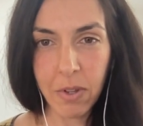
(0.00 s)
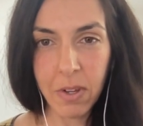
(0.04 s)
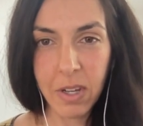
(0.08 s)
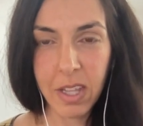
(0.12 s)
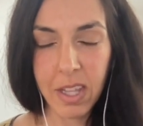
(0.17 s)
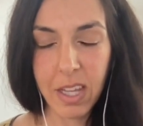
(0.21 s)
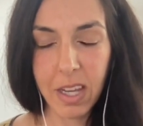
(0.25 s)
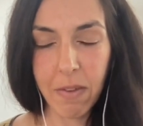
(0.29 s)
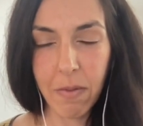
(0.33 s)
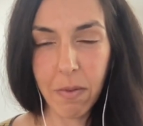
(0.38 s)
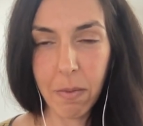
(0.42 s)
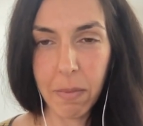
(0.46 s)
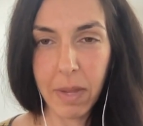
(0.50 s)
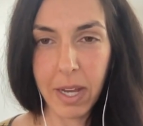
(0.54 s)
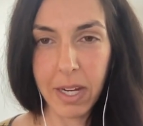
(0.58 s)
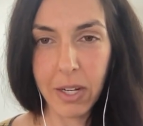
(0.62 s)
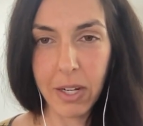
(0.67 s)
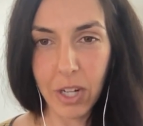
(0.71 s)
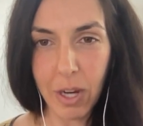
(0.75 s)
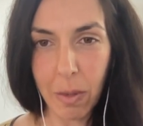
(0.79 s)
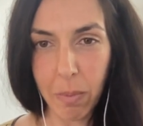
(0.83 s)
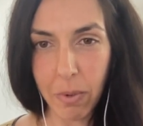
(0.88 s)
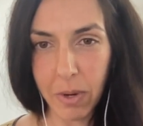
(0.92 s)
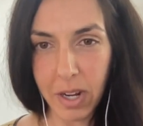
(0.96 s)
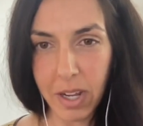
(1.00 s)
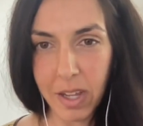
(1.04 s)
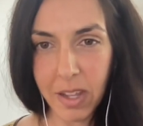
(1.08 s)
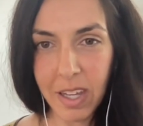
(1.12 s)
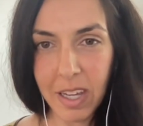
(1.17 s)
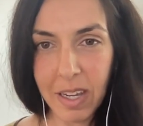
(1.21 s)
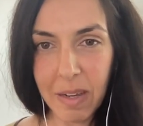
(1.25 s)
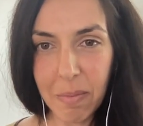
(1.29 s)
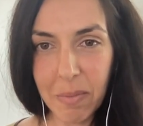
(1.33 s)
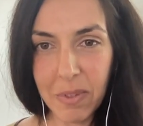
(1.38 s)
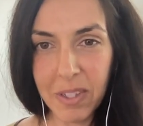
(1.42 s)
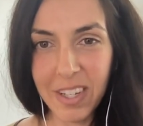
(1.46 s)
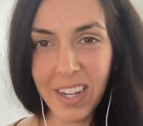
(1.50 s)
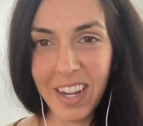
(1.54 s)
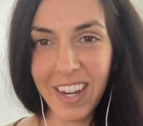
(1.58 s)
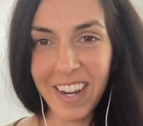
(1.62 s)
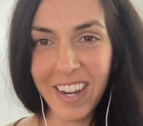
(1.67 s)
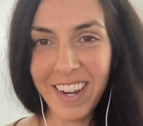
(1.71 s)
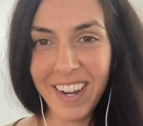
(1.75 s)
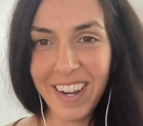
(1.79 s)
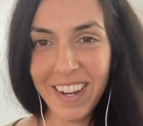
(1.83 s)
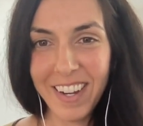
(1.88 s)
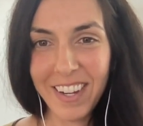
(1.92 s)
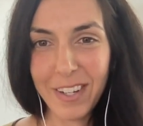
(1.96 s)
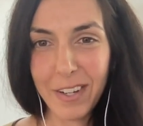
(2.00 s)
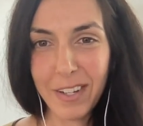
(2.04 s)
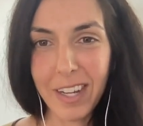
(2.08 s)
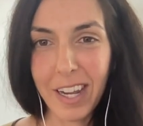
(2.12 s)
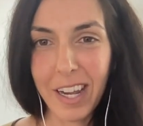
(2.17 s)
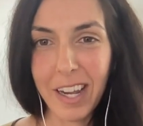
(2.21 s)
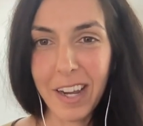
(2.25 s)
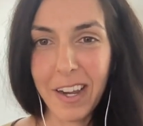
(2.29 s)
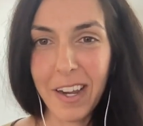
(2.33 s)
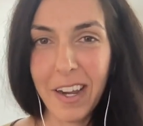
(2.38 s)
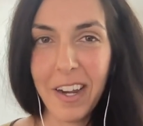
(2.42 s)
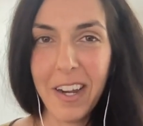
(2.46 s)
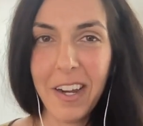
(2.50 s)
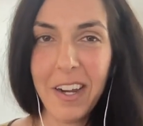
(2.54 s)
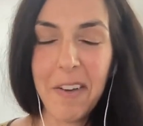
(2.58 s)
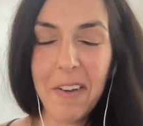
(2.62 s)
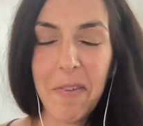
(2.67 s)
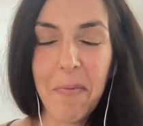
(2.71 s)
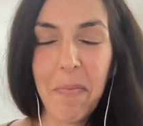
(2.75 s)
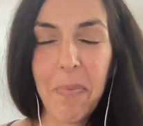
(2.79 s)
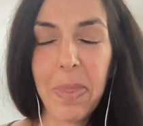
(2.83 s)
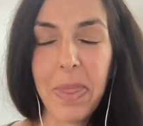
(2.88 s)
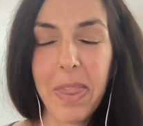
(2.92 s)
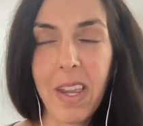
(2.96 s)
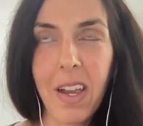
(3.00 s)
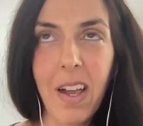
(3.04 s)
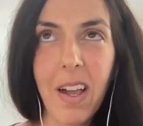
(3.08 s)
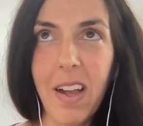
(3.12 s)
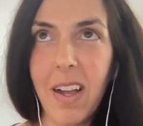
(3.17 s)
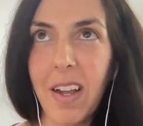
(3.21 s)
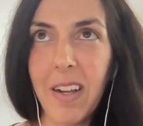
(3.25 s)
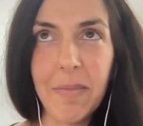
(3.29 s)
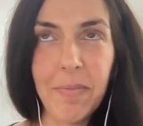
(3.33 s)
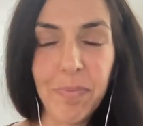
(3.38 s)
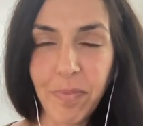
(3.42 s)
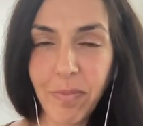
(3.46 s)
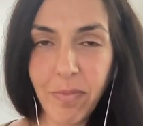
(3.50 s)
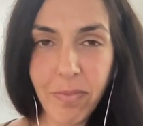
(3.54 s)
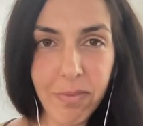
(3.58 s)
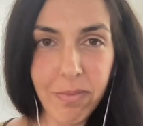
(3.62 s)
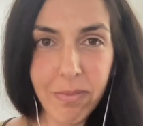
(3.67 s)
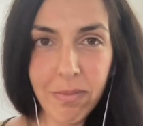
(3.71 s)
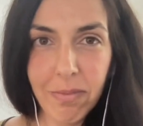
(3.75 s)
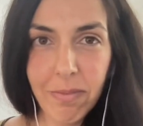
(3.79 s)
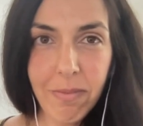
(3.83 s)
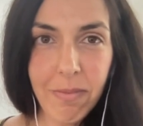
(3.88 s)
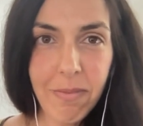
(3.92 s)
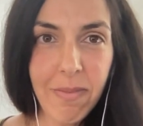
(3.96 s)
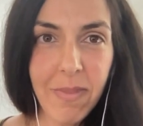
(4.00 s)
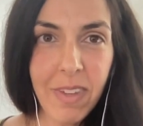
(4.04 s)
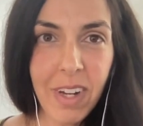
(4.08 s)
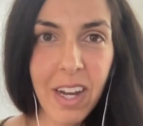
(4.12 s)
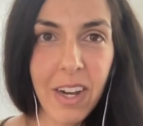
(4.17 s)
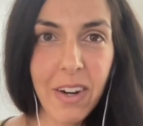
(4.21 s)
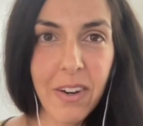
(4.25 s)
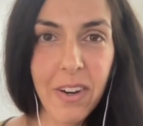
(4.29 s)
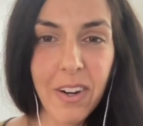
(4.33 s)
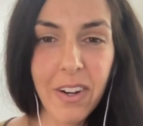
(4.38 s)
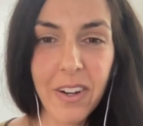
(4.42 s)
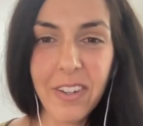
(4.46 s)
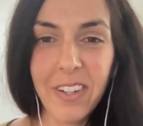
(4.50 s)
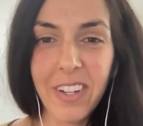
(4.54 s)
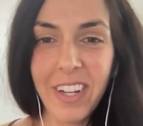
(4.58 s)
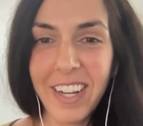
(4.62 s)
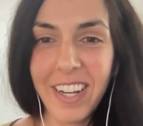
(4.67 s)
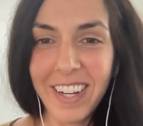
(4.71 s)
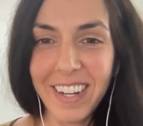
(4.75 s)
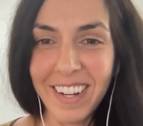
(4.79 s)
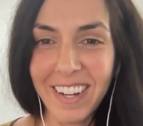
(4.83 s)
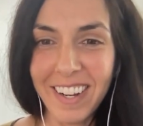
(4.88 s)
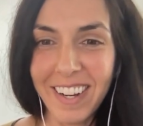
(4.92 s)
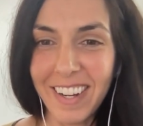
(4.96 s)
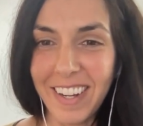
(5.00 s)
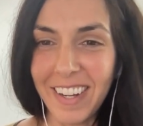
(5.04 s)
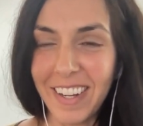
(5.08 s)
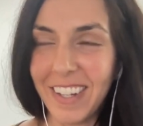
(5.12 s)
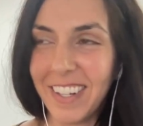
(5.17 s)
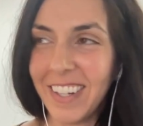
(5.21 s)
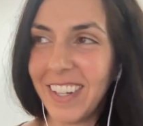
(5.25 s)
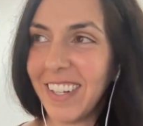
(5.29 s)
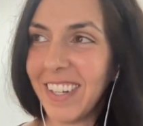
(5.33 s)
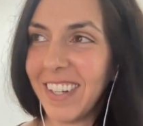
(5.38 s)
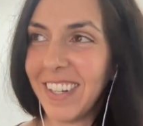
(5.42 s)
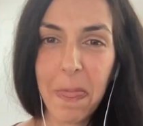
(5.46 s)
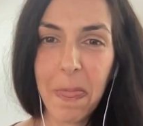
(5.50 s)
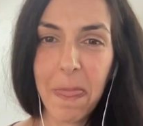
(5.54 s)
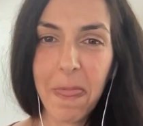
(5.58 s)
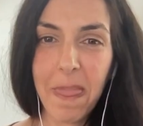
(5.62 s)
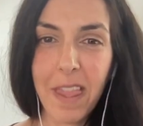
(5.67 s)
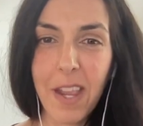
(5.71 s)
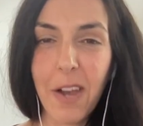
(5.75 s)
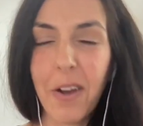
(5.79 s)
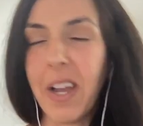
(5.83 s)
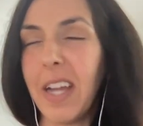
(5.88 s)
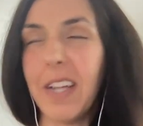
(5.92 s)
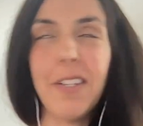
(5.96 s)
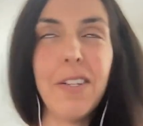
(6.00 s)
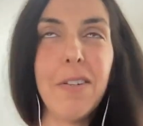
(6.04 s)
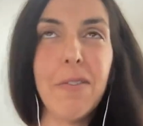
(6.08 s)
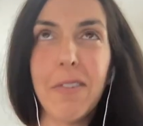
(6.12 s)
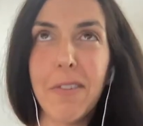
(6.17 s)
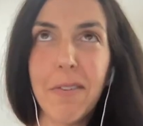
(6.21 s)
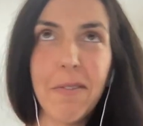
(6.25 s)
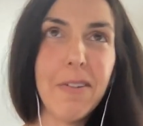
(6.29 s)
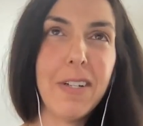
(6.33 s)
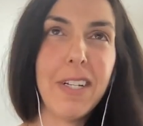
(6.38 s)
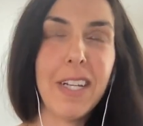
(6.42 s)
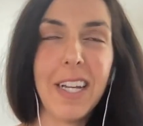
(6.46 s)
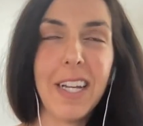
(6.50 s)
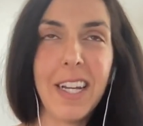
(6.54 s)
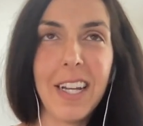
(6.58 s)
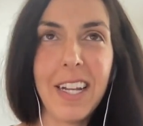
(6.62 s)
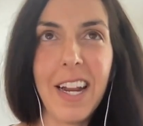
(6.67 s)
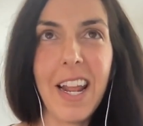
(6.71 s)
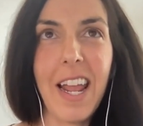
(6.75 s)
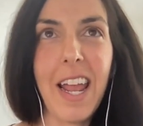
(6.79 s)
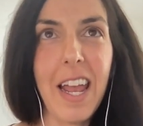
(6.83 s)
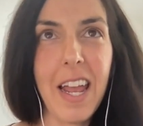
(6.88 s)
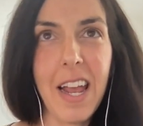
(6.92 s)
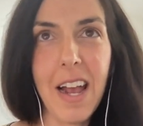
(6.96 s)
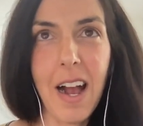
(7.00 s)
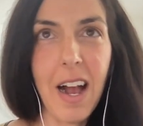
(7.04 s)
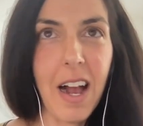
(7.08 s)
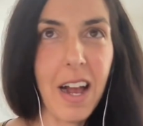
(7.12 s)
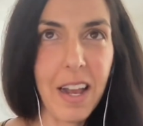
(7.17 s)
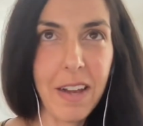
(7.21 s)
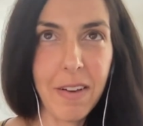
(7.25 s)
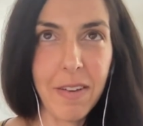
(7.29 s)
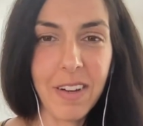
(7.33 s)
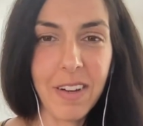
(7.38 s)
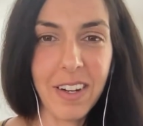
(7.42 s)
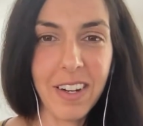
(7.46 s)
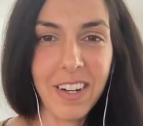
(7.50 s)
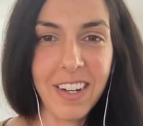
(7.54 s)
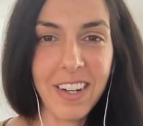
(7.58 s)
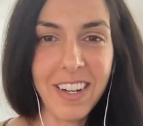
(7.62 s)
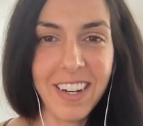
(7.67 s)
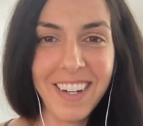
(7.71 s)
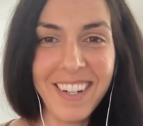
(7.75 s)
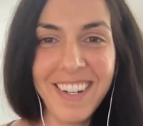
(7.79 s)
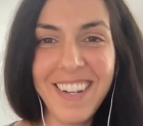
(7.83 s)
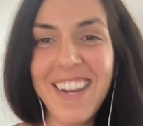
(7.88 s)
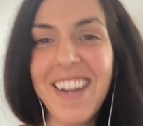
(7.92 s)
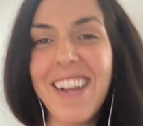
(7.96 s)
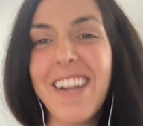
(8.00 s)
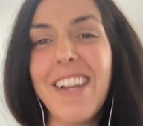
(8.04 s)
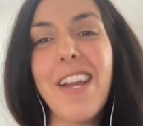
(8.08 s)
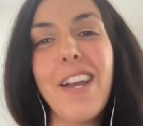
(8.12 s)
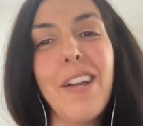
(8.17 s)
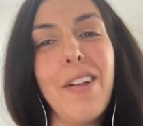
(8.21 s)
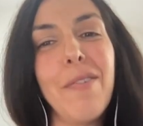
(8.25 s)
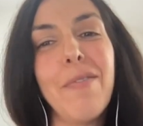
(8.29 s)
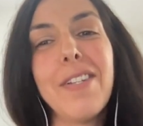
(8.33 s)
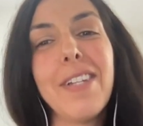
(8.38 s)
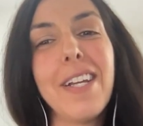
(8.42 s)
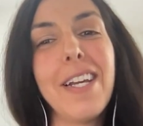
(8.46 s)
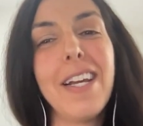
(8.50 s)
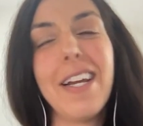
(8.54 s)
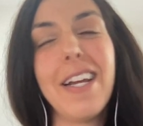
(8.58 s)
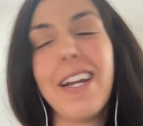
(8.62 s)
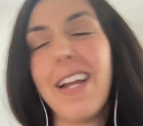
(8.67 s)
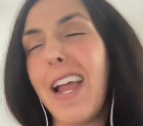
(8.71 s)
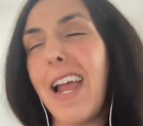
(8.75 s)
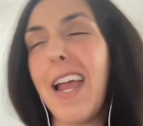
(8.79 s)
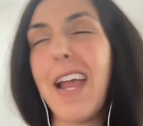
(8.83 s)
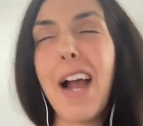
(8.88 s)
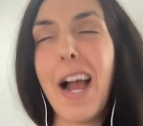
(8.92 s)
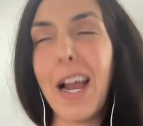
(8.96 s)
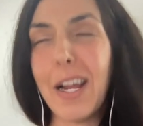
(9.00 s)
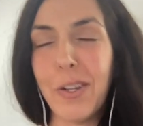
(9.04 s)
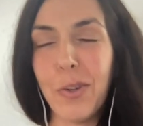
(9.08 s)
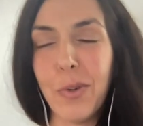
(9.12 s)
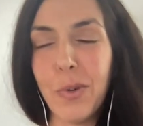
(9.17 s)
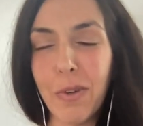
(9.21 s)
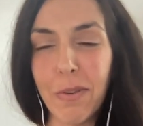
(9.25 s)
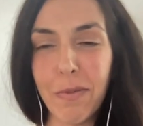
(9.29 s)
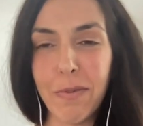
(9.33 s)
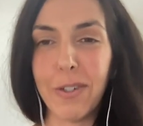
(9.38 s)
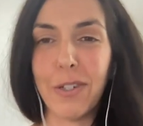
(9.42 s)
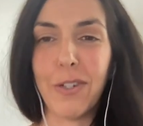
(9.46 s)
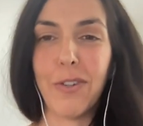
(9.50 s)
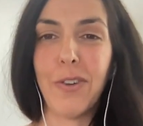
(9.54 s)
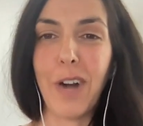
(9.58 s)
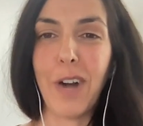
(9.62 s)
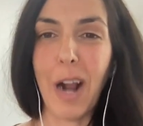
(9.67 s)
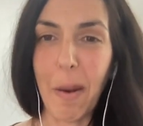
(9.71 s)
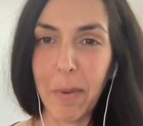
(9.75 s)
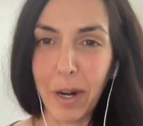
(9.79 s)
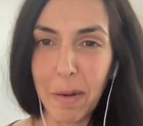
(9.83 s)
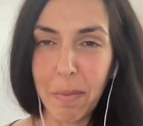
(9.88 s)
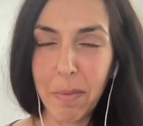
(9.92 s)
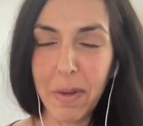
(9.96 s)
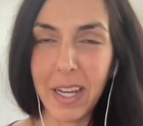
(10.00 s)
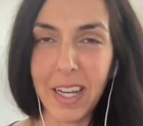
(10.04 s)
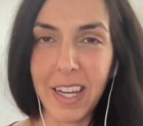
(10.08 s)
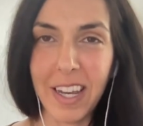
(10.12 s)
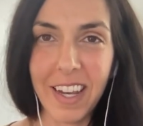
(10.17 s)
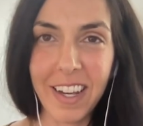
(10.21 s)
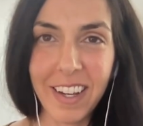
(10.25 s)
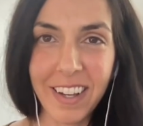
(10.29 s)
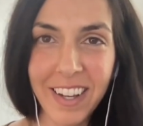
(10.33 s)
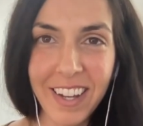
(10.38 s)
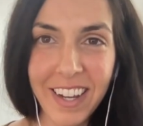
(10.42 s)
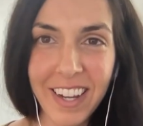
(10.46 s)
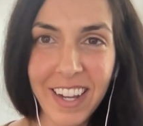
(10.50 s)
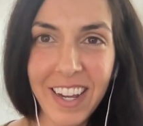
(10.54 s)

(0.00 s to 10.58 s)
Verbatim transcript: You can think of them like Jeopardy themes. So it's like, um, I don't know, like, uh, okay. So there was like an Swords. AI. Yeah. Yeah. It was like an AI tool for strawberry picking.